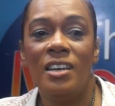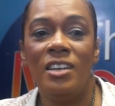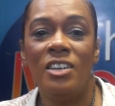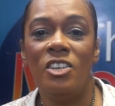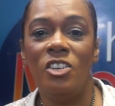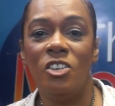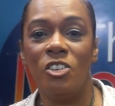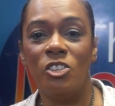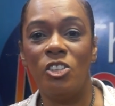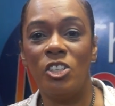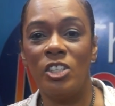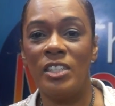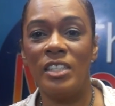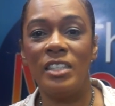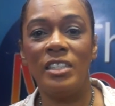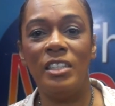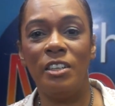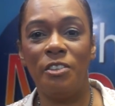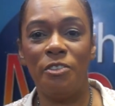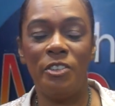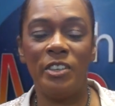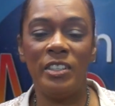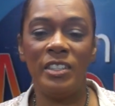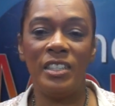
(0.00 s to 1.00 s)
you know, just a
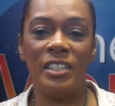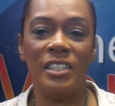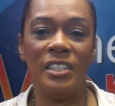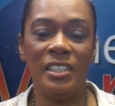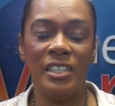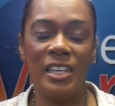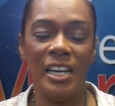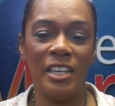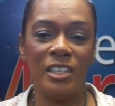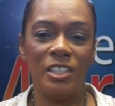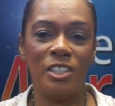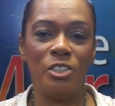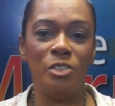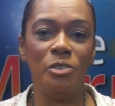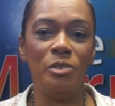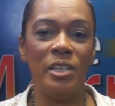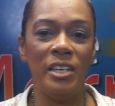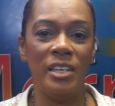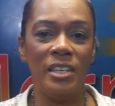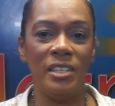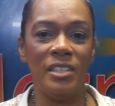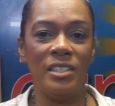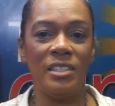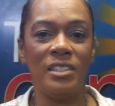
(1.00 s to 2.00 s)
difference in the last two
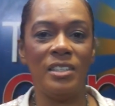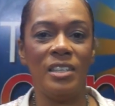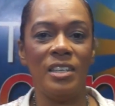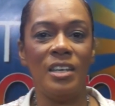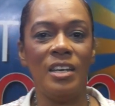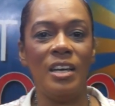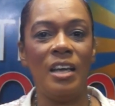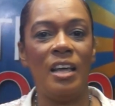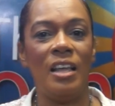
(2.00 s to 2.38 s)
days.